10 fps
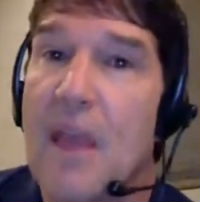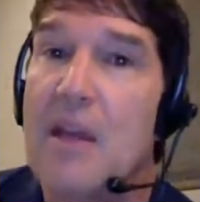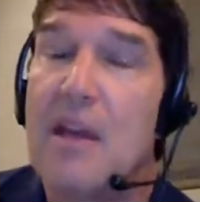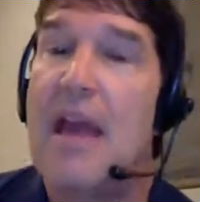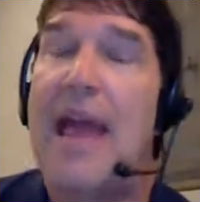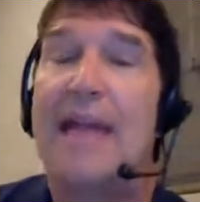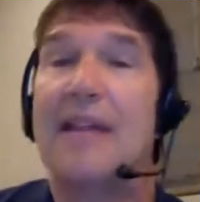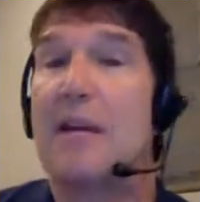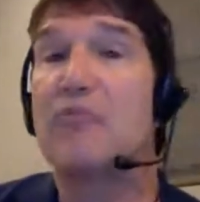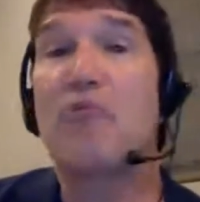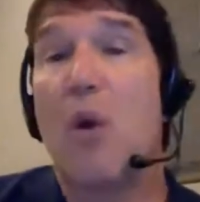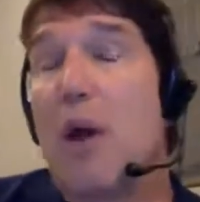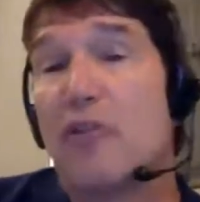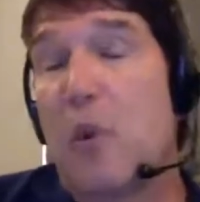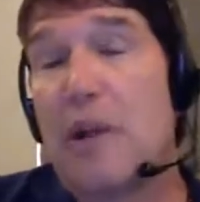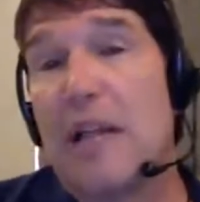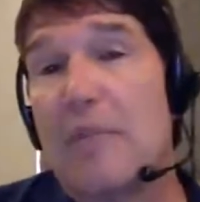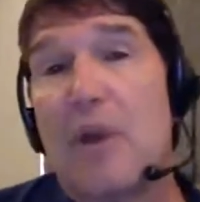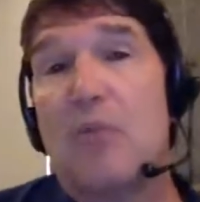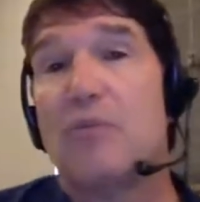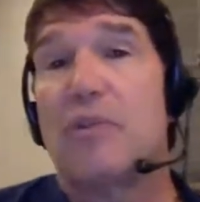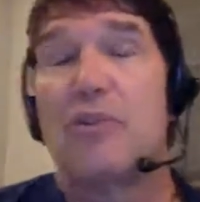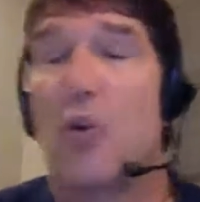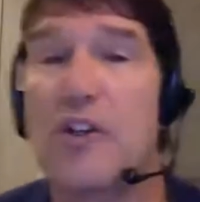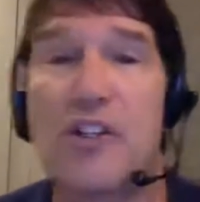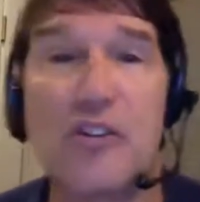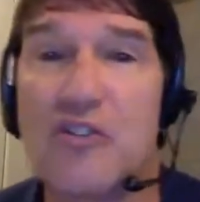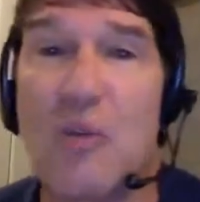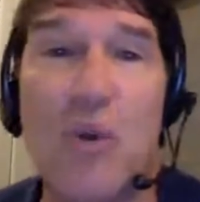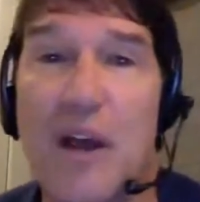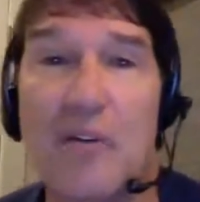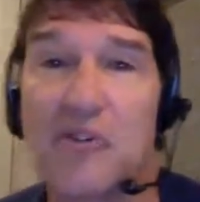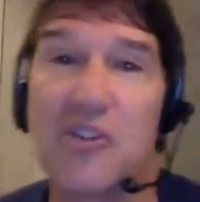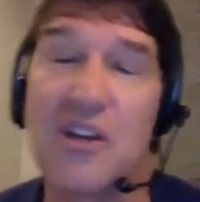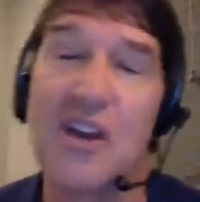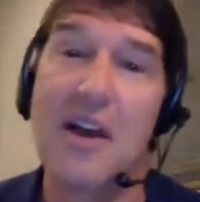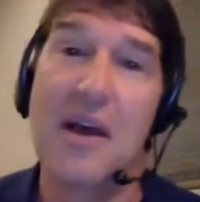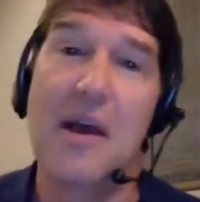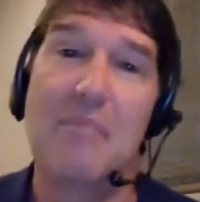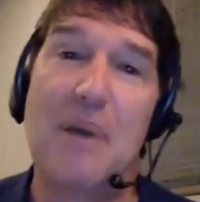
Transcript: Right. And let them grow elsewhere. Let them go torture someone else.